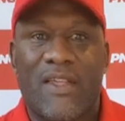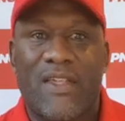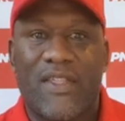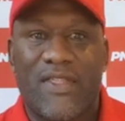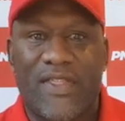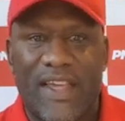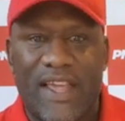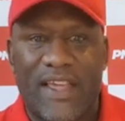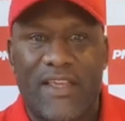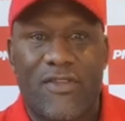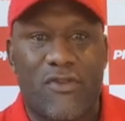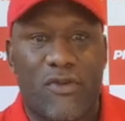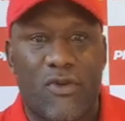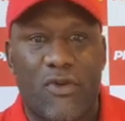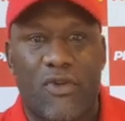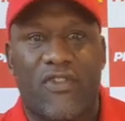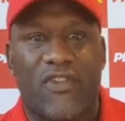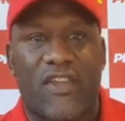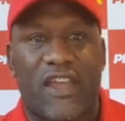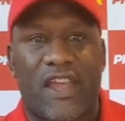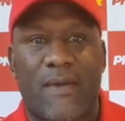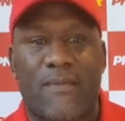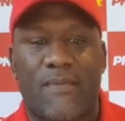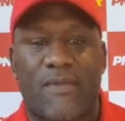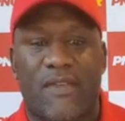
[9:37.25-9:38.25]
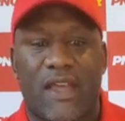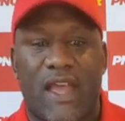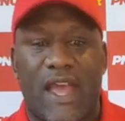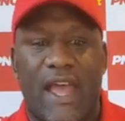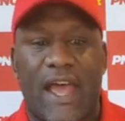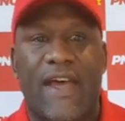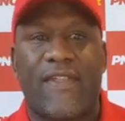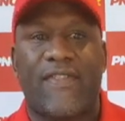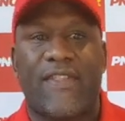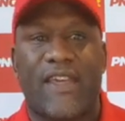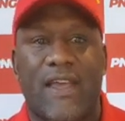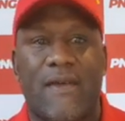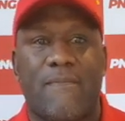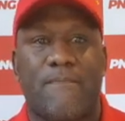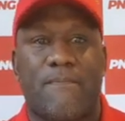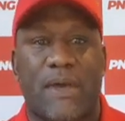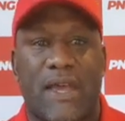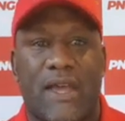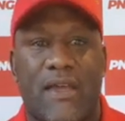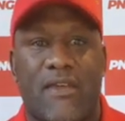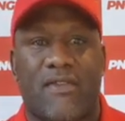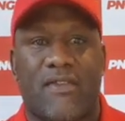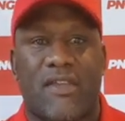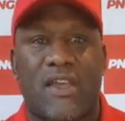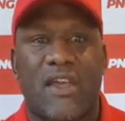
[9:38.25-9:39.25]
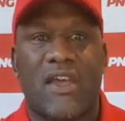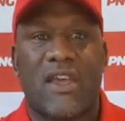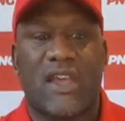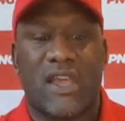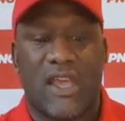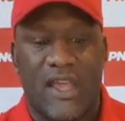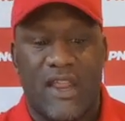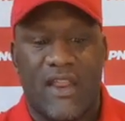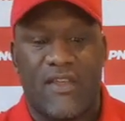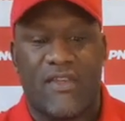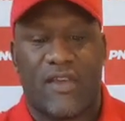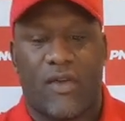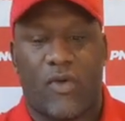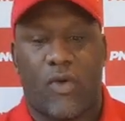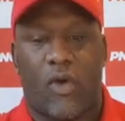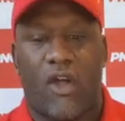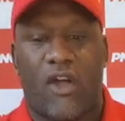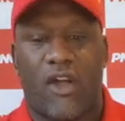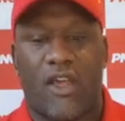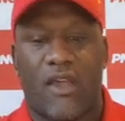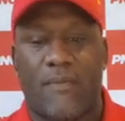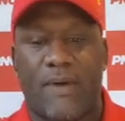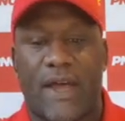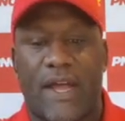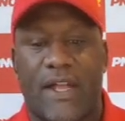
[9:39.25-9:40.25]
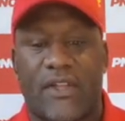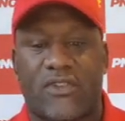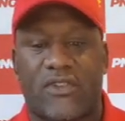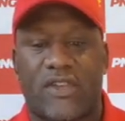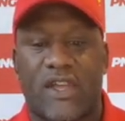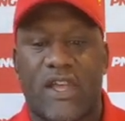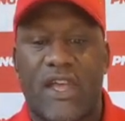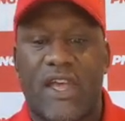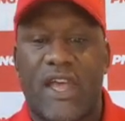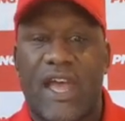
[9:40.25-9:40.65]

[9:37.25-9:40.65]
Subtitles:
These two teams at their best, it is a quality match.